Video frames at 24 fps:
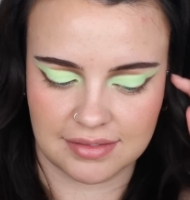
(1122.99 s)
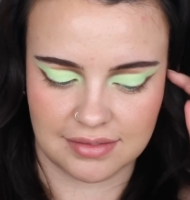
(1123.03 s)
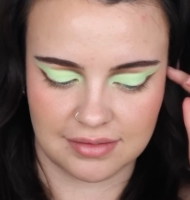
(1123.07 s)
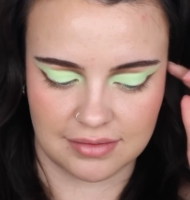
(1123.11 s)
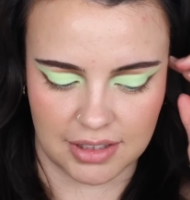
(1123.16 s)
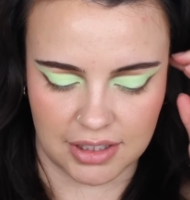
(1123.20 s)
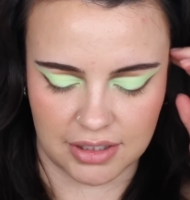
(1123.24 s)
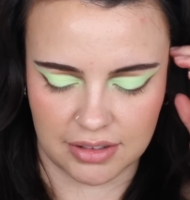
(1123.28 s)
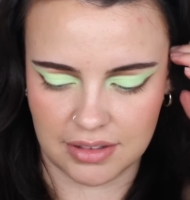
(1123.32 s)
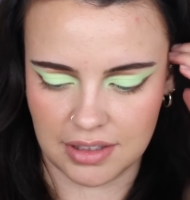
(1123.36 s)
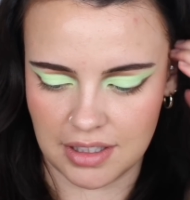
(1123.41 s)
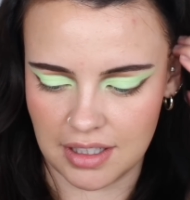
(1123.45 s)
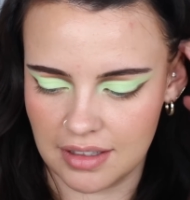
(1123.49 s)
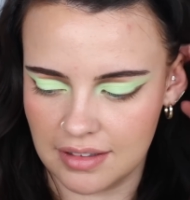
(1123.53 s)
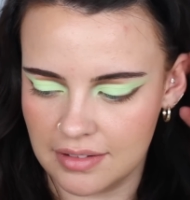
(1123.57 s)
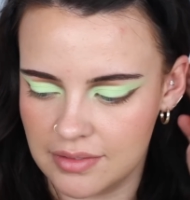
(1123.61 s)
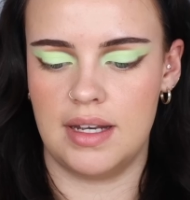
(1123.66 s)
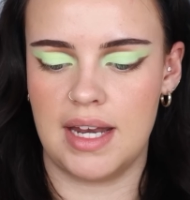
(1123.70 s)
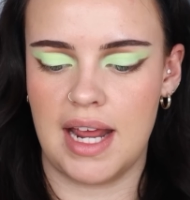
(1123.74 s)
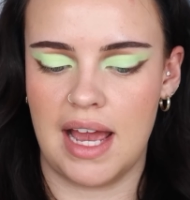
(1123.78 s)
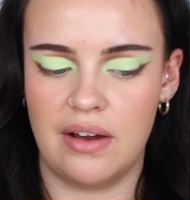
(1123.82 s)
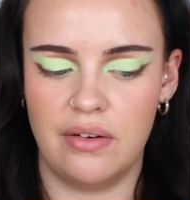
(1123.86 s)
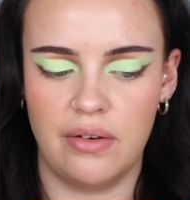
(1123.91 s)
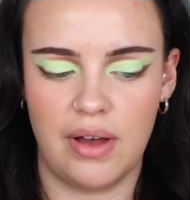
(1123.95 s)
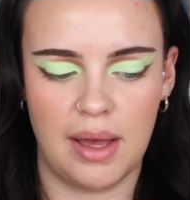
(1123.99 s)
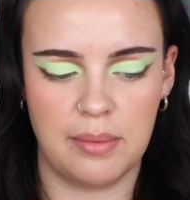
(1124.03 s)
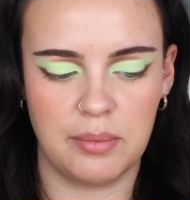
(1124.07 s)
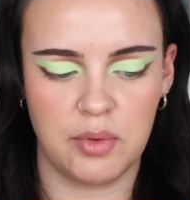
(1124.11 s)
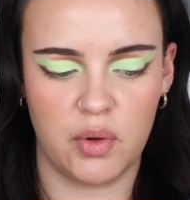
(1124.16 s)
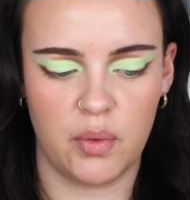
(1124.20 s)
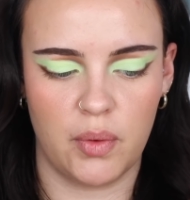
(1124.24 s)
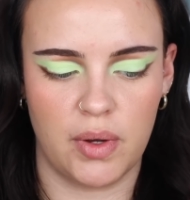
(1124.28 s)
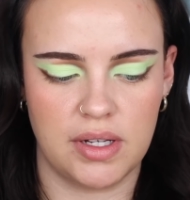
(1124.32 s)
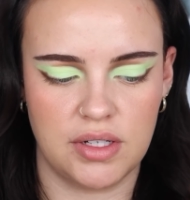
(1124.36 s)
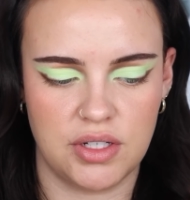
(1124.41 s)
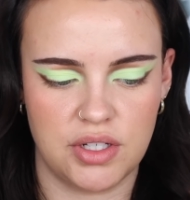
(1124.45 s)
Rude. Now
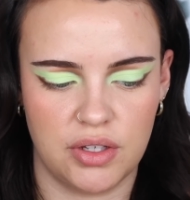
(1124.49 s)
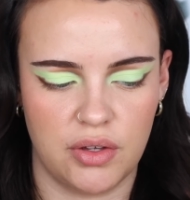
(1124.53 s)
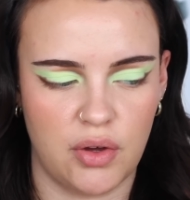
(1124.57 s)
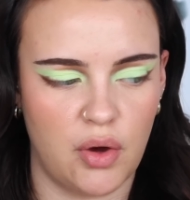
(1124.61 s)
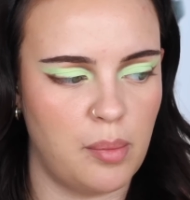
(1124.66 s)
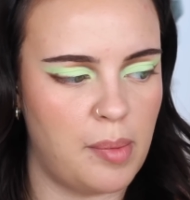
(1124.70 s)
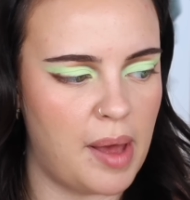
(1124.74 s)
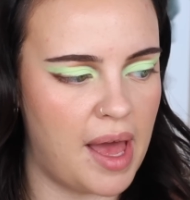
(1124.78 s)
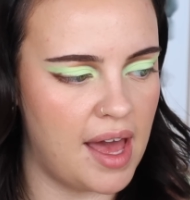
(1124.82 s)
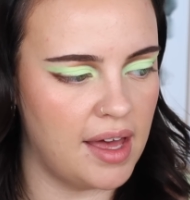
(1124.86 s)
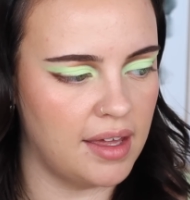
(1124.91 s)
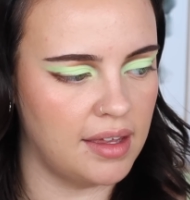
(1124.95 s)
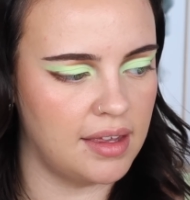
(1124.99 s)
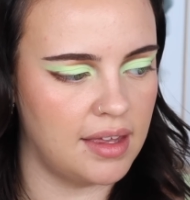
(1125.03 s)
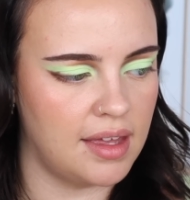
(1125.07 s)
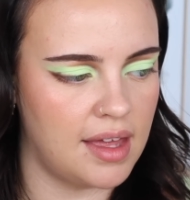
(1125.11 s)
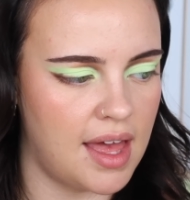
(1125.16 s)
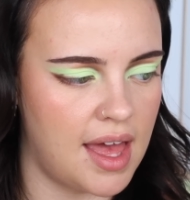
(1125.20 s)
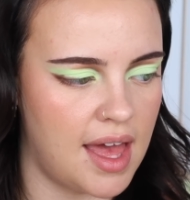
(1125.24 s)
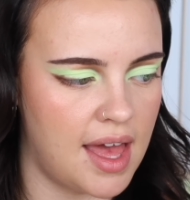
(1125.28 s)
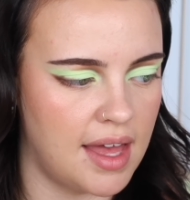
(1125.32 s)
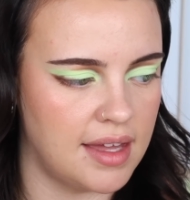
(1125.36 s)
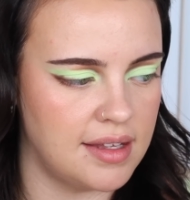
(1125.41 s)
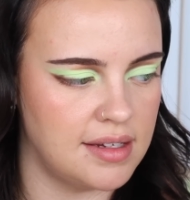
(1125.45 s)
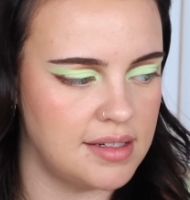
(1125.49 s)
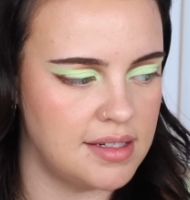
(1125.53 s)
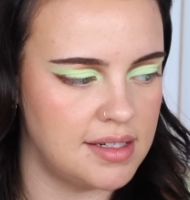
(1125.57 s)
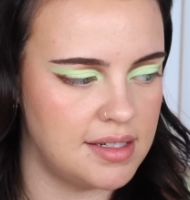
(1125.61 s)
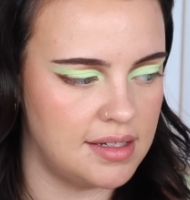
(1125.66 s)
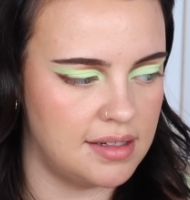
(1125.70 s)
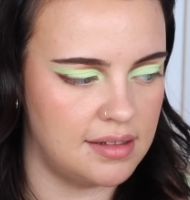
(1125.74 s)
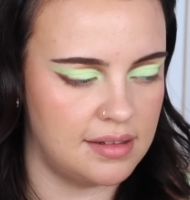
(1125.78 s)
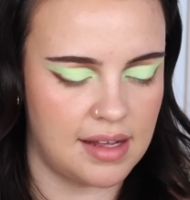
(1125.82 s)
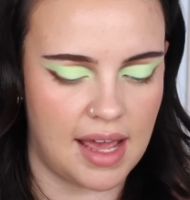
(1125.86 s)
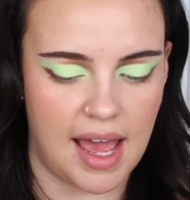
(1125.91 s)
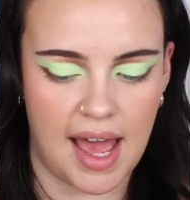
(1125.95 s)
I'm going to go back
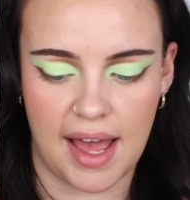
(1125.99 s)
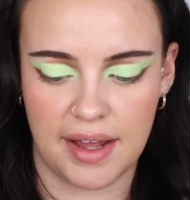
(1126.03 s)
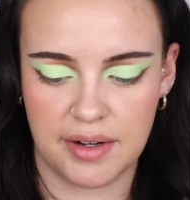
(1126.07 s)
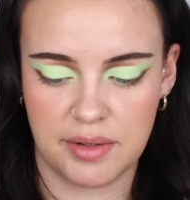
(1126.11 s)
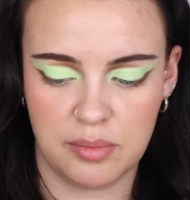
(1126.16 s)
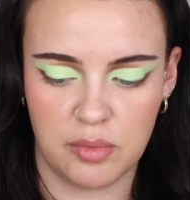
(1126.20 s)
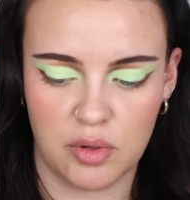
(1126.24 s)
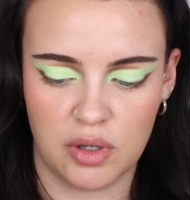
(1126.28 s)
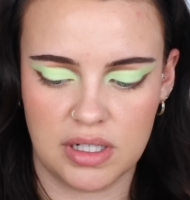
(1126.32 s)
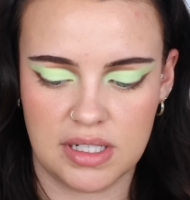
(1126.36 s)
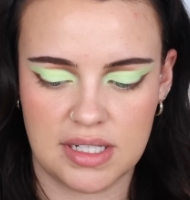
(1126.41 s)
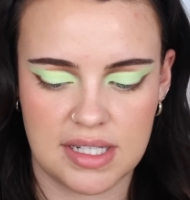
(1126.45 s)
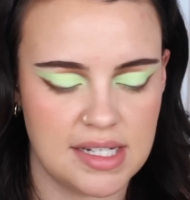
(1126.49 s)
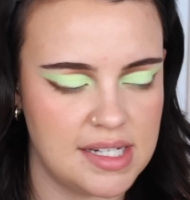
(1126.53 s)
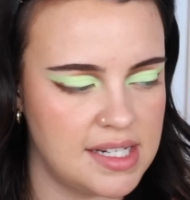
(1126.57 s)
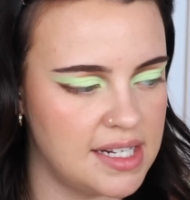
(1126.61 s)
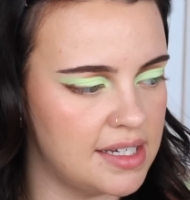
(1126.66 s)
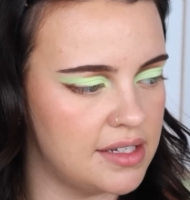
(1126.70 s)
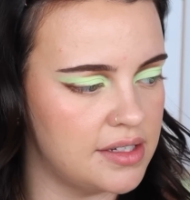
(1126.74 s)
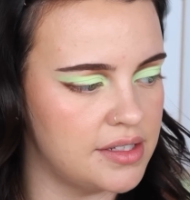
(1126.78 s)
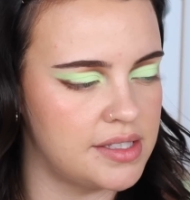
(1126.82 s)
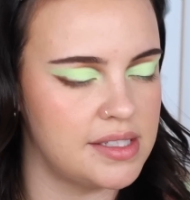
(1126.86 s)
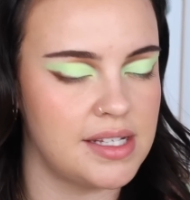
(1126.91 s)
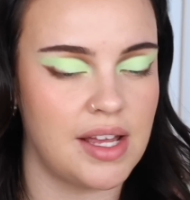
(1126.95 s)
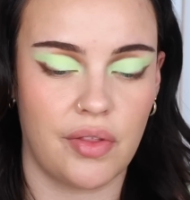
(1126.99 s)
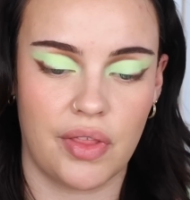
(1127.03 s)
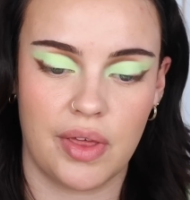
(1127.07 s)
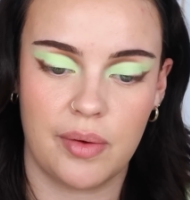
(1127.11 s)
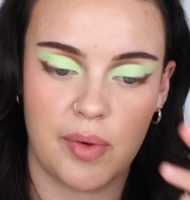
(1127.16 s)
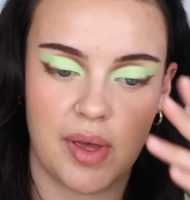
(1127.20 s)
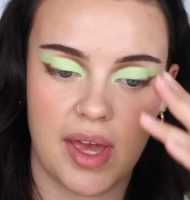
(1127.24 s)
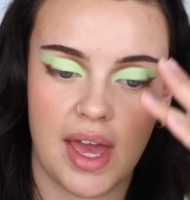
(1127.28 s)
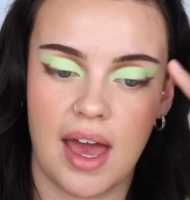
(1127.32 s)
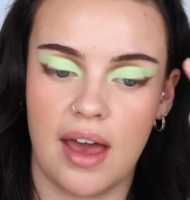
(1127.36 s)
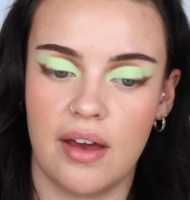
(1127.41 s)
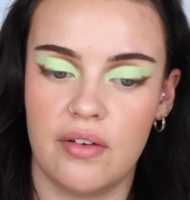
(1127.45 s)
and add more details now
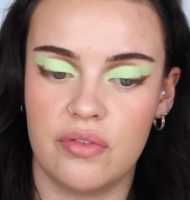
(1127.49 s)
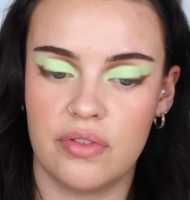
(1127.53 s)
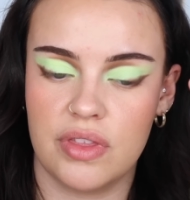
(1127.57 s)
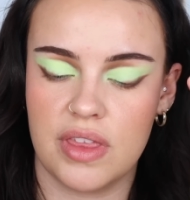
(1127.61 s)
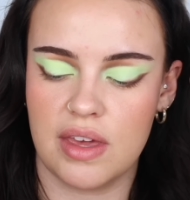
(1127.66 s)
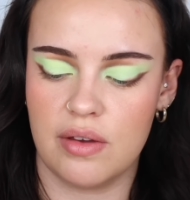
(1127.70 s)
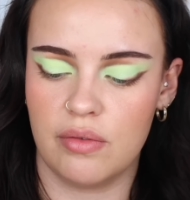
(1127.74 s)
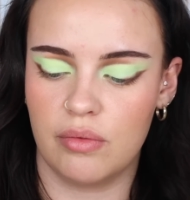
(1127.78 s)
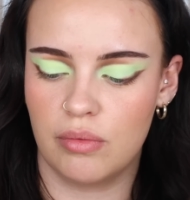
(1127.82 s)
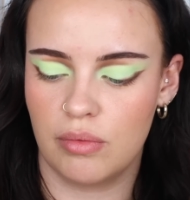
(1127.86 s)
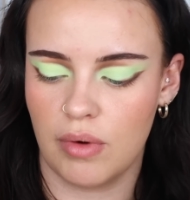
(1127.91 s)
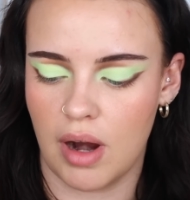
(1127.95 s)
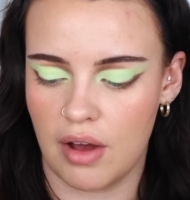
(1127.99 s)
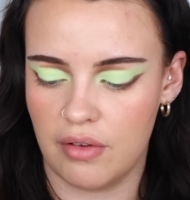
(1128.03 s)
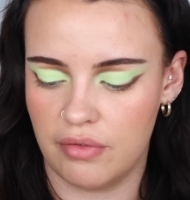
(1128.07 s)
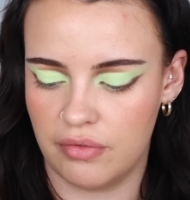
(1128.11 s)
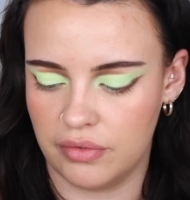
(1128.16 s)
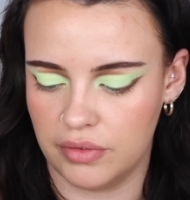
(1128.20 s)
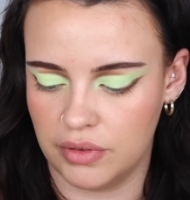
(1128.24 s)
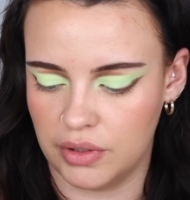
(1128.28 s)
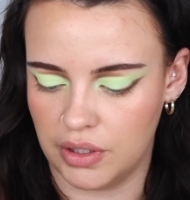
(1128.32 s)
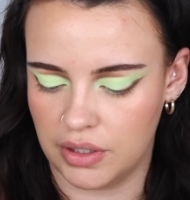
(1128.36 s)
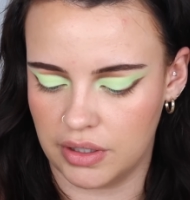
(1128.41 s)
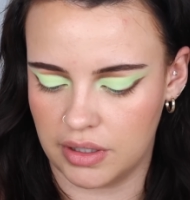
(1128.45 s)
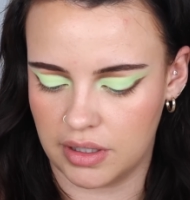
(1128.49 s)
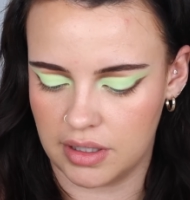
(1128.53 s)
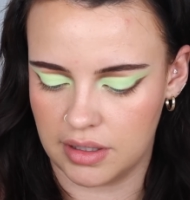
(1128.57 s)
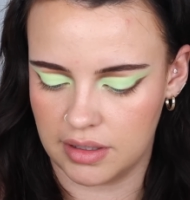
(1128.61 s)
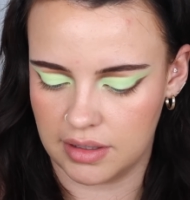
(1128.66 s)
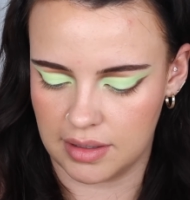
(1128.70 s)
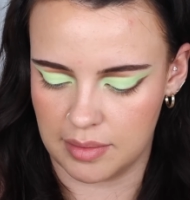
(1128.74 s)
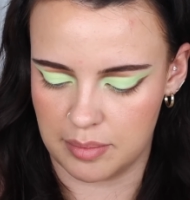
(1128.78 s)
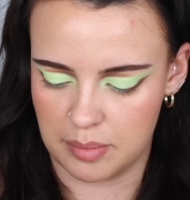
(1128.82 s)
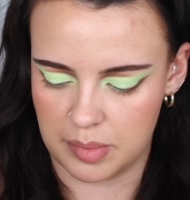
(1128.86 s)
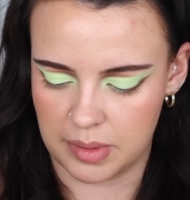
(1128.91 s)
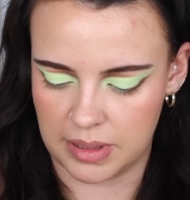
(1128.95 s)
that we have the rough look
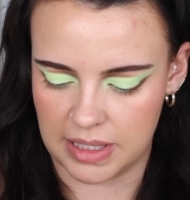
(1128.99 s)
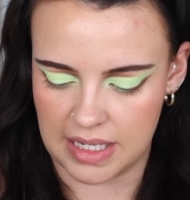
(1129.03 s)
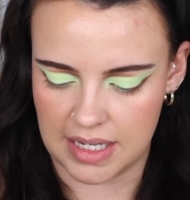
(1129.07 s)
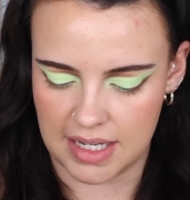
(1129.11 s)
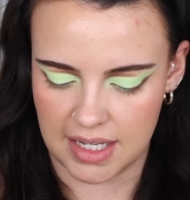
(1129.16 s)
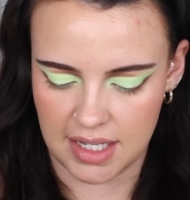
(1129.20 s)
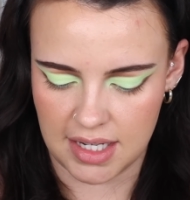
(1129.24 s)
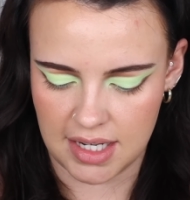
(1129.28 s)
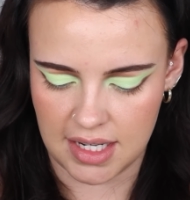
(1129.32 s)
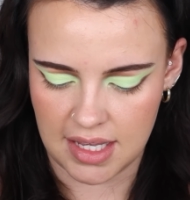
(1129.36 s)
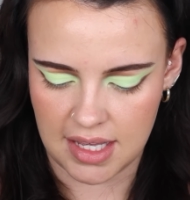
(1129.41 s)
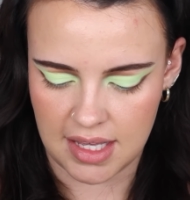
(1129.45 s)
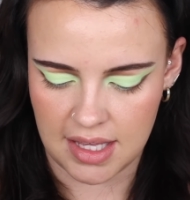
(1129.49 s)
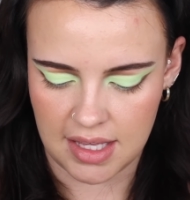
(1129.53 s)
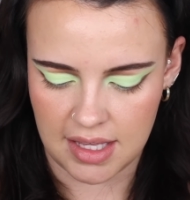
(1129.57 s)
completed.